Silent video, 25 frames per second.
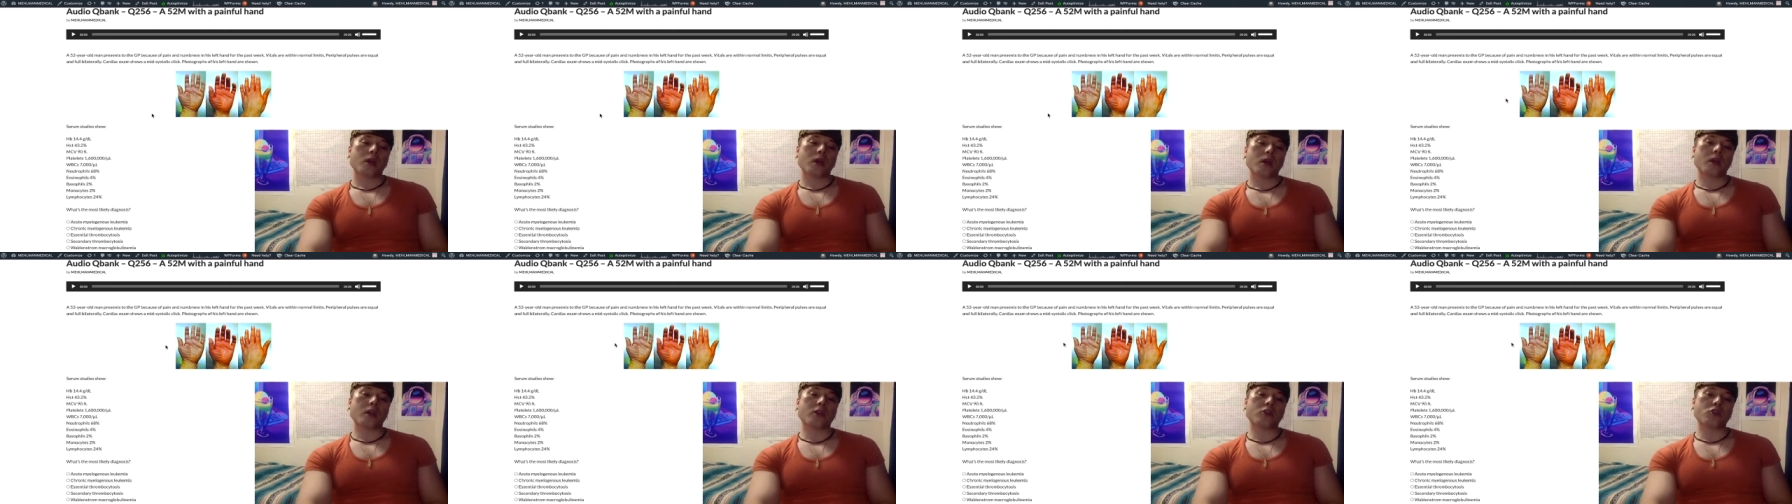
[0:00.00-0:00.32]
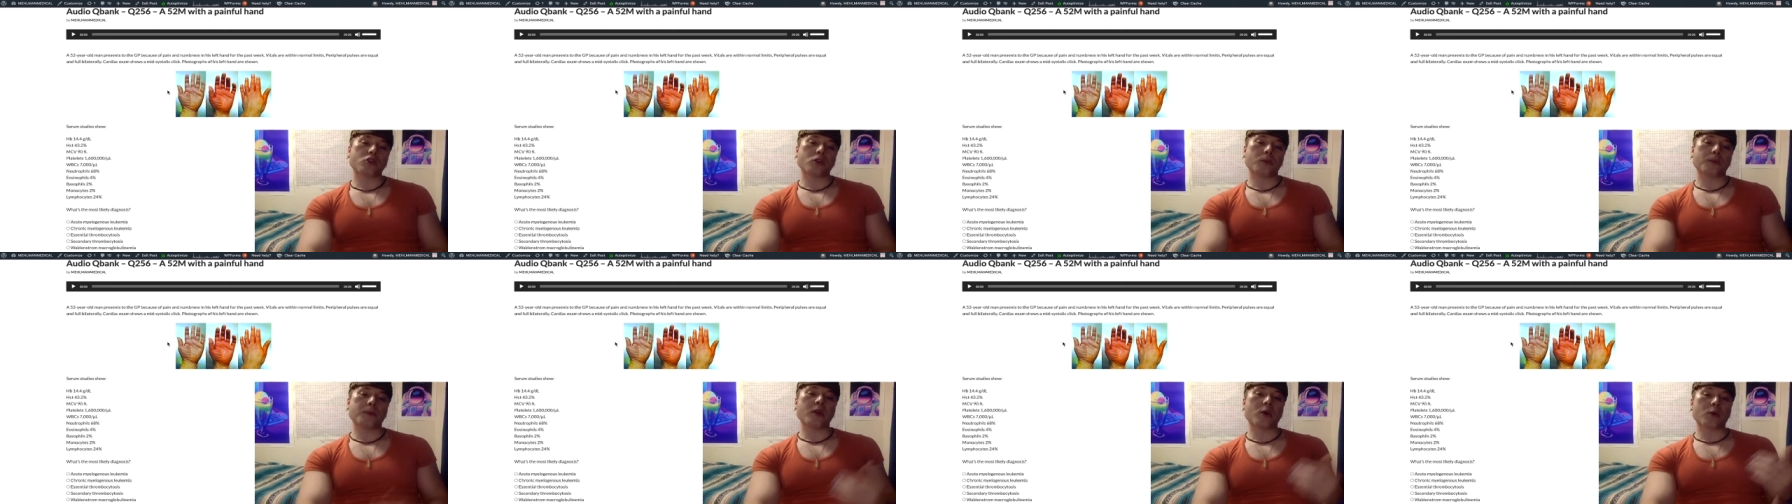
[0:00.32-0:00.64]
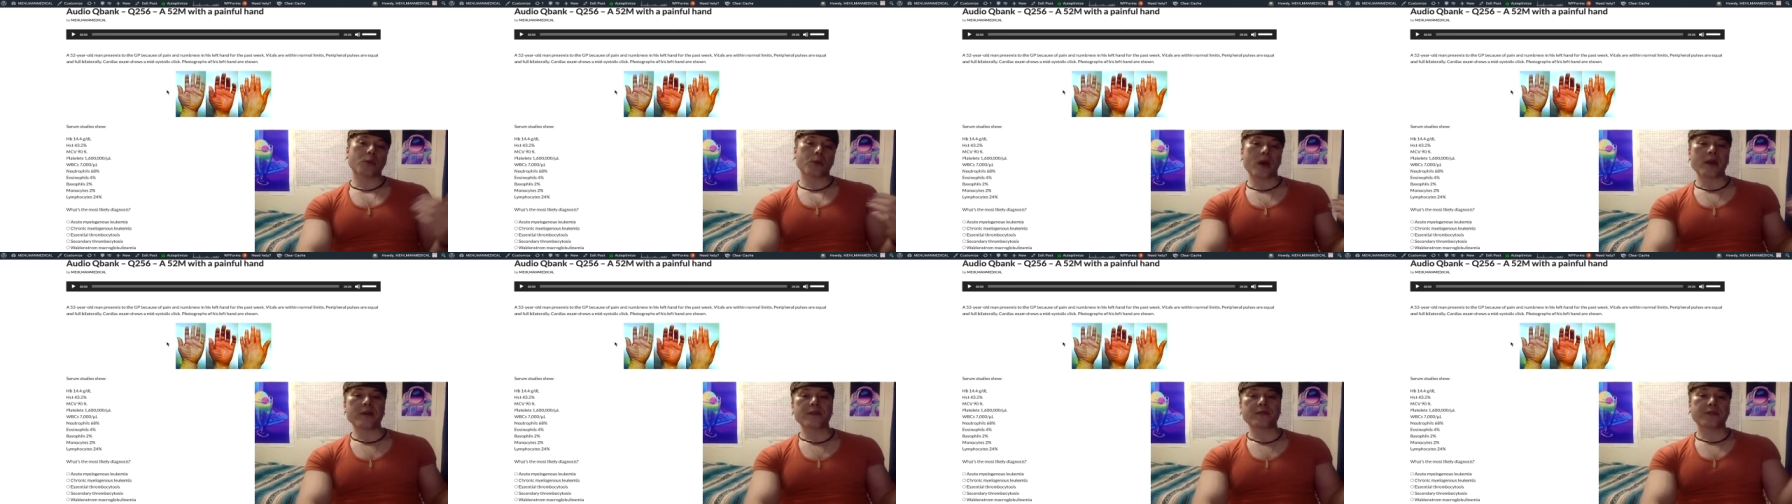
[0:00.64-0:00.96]
it should be a
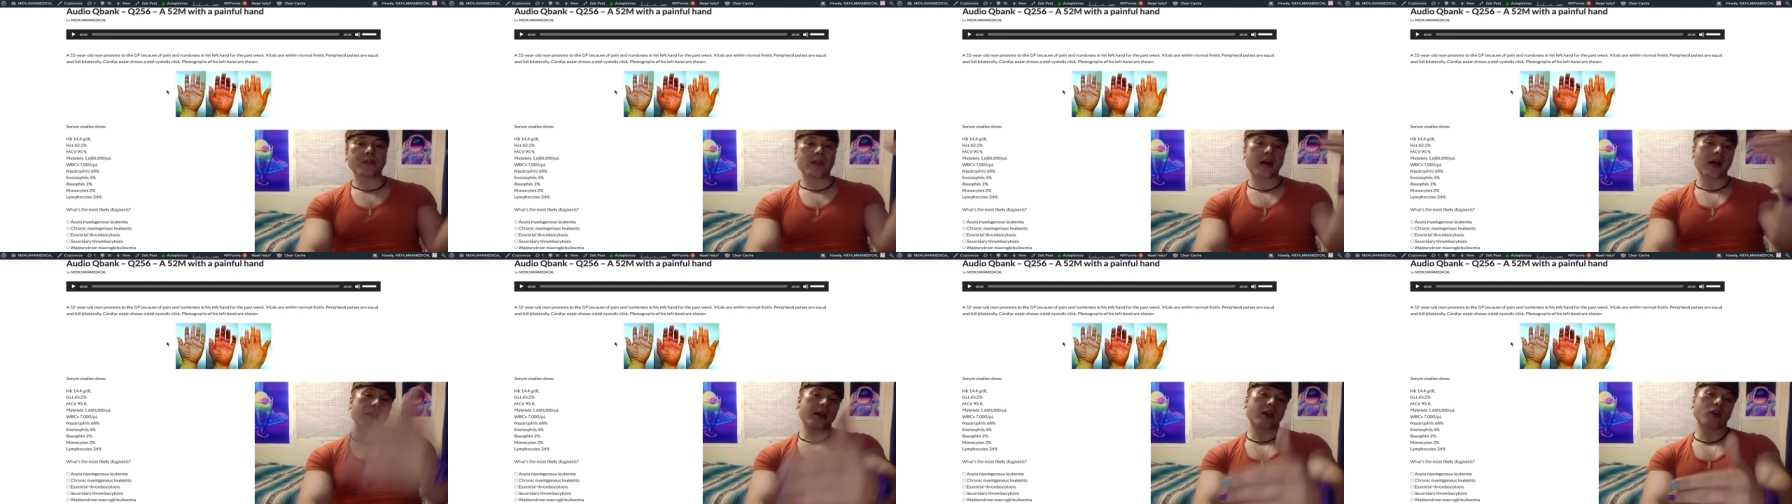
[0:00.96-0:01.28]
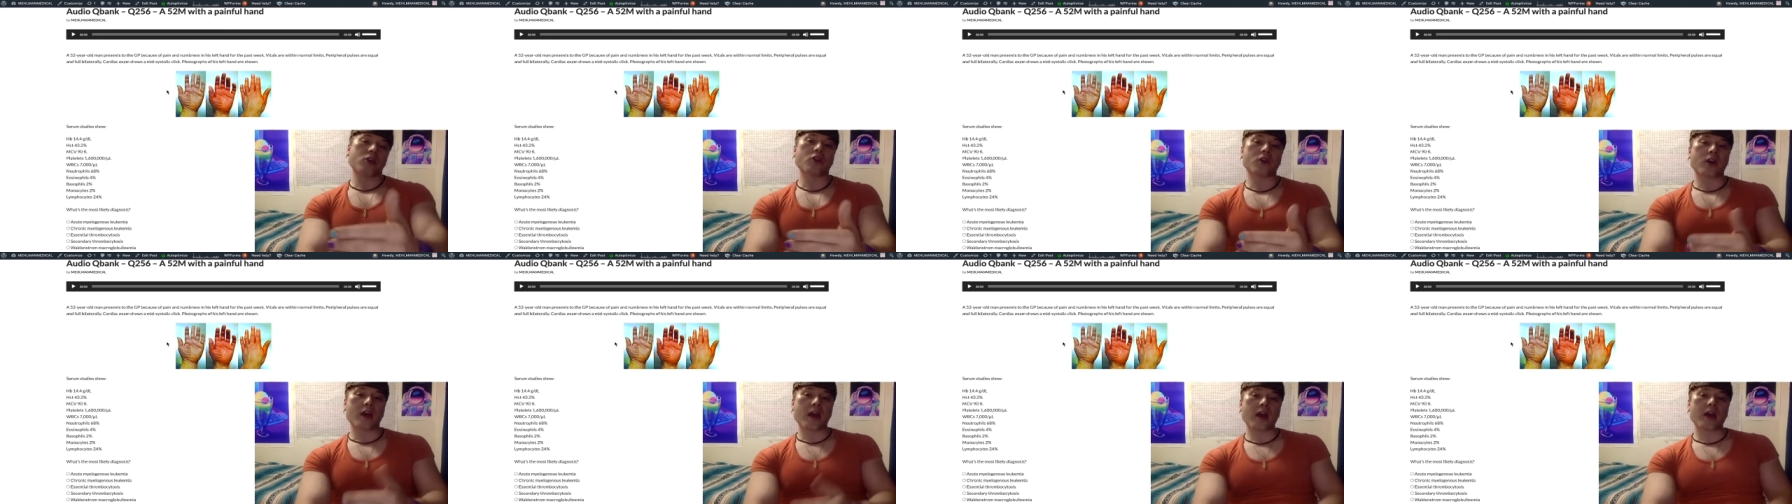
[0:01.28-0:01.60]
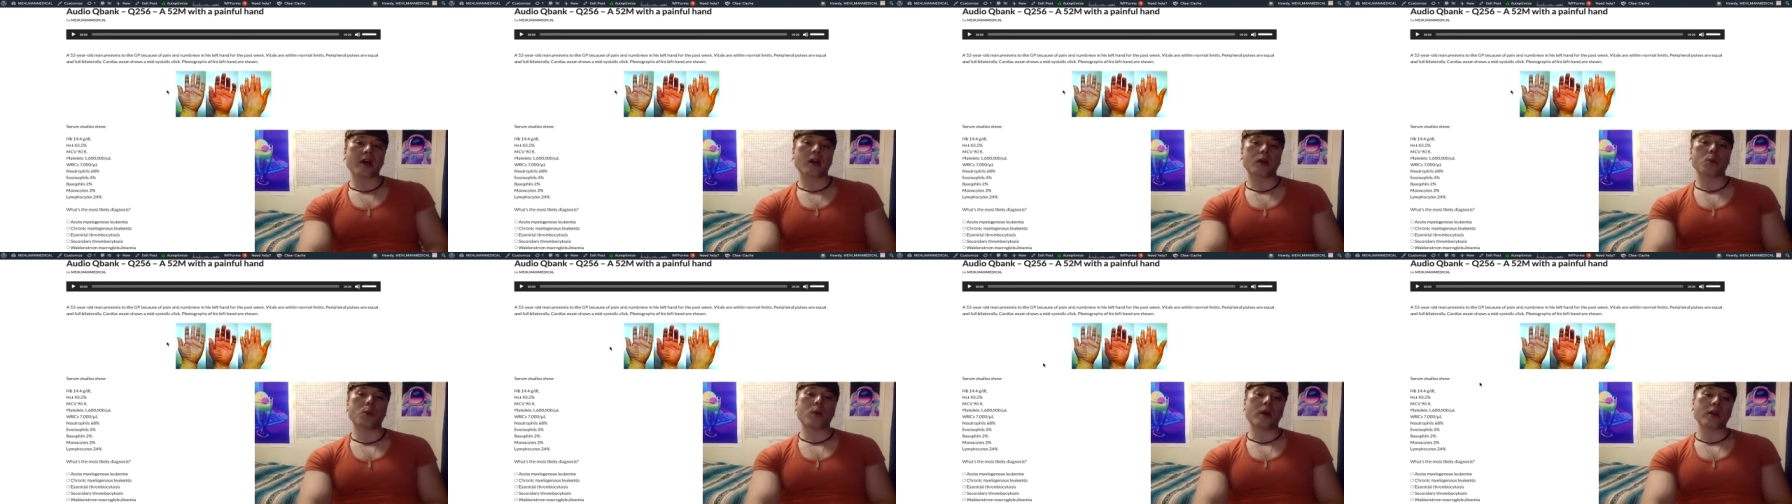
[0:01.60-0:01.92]
red flag in your
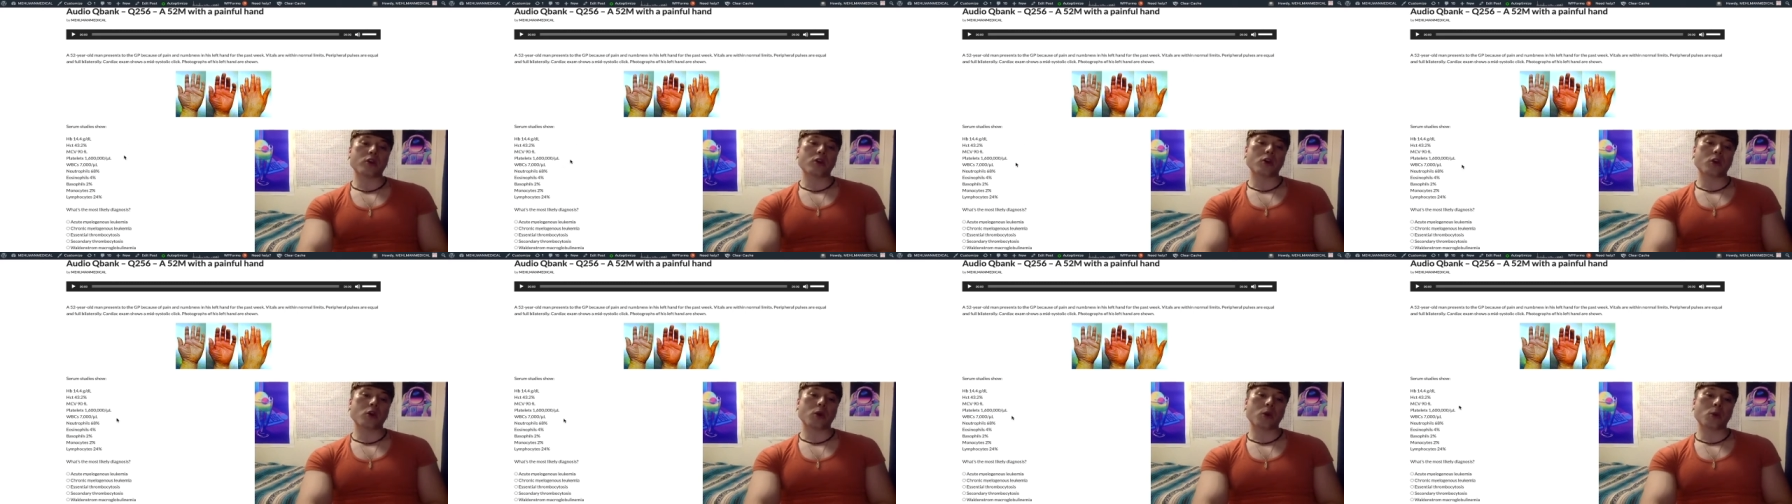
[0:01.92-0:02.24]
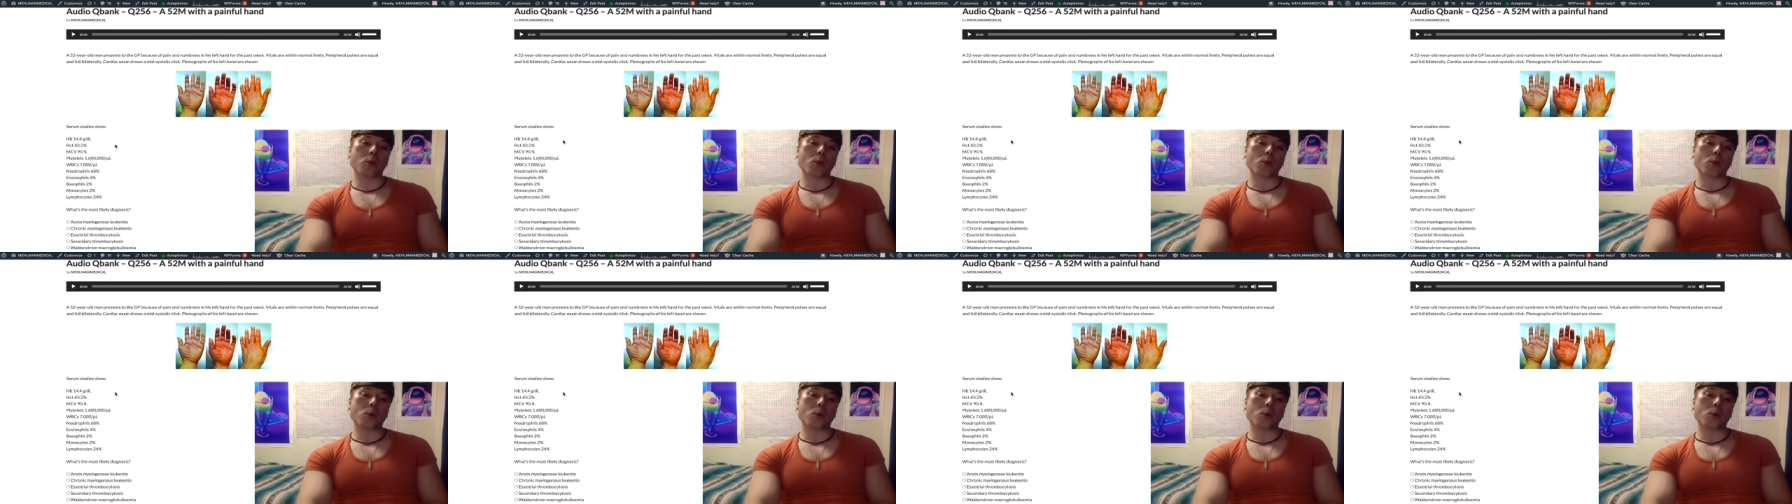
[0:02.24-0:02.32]
head when your